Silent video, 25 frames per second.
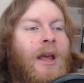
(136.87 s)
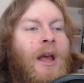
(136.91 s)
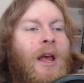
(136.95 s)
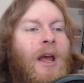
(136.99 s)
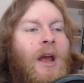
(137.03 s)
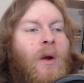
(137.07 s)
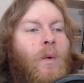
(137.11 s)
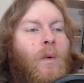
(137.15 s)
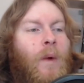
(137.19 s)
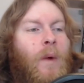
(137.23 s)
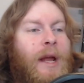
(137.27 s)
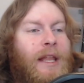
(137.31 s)

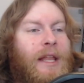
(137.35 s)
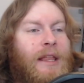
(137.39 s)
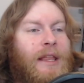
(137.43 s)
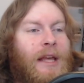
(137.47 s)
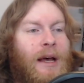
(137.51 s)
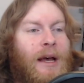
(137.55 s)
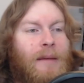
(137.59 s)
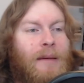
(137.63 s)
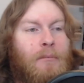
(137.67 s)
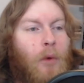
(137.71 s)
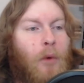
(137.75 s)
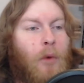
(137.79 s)
with
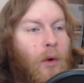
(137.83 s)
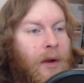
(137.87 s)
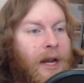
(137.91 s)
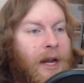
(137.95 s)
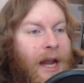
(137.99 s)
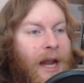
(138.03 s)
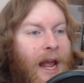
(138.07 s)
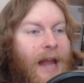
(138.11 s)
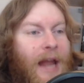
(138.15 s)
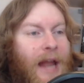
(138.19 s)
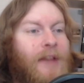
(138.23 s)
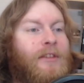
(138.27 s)
uh, Morgan
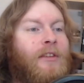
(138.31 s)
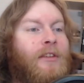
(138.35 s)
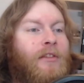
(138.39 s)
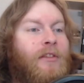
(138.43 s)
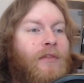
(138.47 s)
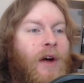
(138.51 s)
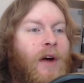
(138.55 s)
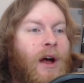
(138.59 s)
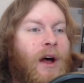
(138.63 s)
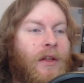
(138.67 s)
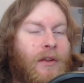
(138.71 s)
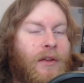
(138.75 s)
Edge's
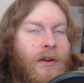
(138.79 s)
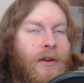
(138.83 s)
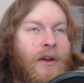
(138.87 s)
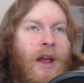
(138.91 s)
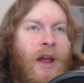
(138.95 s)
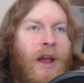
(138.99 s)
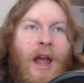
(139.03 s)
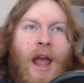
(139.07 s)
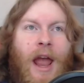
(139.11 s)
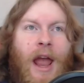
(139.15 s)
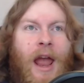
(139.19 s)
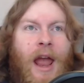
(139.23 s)
father,
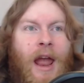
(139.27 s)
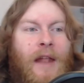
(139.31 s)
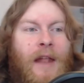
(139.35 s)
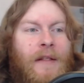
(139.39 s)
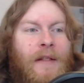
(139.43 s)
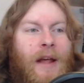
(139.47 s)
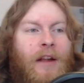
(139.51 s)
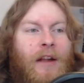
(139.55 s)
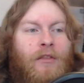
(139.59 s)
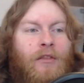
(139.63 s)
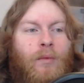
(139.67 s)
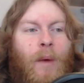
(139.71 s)
and
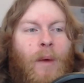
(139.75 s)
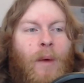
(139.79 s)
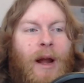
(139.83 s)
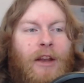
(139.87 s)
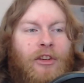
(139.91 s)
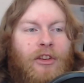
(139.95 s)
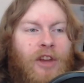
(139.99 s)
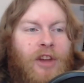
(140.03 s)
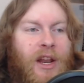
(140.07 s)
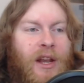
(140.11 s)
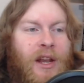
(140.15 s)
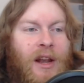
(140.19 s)
that's why
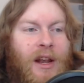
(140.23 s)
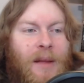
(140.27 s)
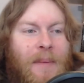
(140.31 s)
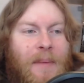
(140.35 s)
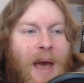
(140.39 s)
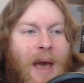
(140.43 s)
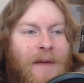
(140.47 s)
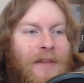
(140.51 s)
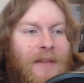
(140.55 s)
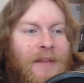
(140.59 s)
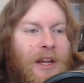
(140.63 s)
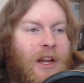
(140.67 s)
she ended up
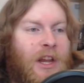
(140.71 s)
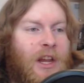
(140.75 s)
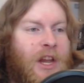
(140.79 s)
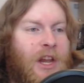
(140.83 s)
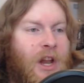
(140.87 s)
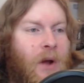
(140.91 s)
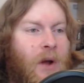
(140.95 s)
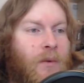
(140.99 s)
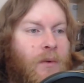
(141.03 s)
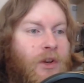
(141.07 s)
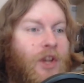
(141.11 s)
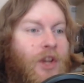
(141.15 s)
having, you
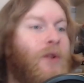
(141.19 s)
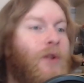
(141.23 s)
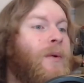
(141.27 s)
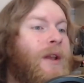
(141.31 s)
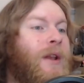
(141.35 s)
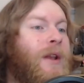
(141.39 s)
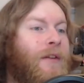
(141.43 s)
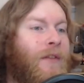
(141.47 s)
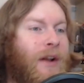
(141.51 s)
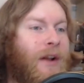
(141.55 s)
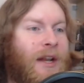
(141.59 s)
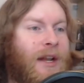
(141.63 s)
know, two
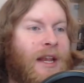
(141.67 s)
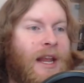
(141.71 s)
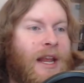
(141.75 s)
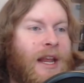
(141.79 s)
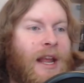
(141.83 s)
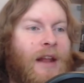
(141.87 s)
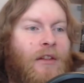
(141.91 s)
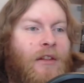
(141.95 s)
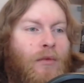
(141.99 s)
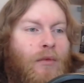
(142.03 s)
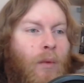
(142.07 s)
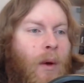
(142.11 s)
different kids.